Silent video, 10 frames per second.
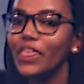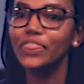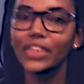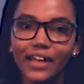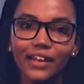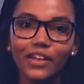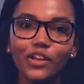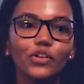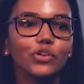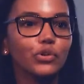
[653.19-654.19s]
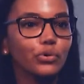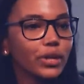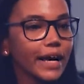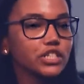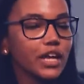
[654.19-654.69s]
then you would
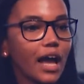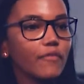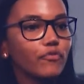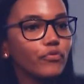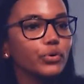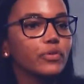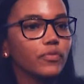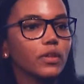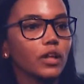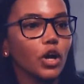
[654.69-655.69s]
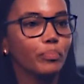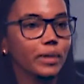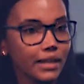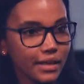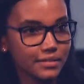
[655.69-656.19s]
actually have fruitful
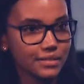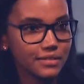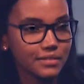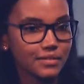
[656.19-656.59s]
obedience.